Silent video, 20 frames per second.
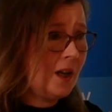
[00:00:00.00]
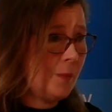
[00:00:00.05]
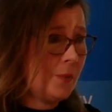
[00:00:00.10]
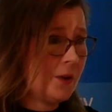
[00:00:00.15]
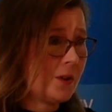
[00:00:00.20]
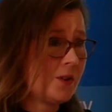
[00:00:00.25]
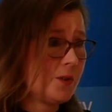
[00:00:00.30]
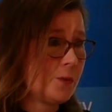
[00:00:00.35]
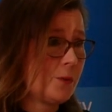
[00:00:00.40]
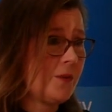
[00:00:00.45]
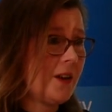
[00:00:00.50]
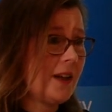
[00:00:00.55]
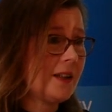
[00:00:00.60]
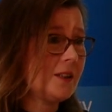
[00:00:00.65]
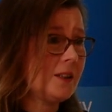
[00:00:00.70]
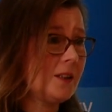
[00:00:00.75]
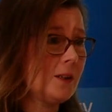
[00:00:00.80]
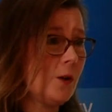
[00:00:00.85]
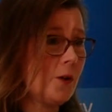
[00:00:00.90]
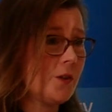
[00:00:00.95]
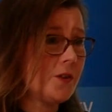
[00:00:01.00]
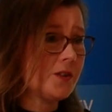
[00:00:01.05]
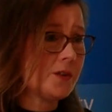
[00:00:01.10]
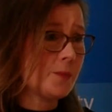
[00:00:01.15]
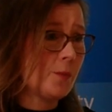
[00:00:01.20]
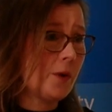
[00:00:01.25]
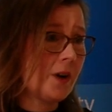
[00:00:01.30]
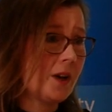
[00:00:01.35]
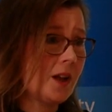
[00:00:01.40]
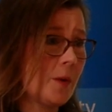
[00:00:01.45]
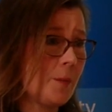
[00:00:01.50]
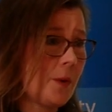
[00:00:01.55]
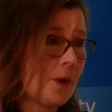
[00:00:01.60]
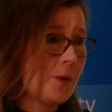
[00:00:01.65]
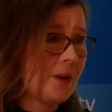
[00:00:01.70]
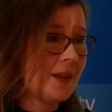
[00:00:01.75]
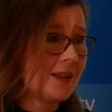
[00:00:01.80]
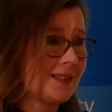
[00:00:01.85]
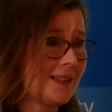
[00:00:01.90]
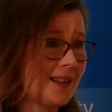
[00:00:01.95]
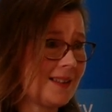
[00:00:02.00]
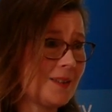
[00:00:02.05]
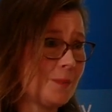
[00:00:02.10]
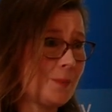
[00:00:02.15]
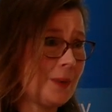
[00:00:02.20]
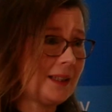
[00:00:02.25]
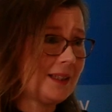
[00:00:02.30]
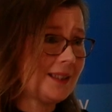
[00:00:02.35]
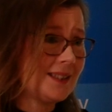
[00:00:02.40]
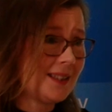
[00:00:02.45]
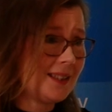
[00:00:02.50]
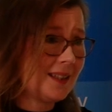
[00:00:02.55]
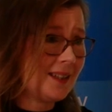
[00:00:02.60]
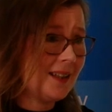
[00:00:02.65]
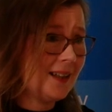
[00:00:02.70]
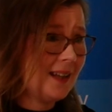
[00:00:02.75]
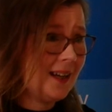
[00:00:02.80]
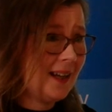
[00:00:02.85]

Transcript: because we've heard a lot this morning about accessibility.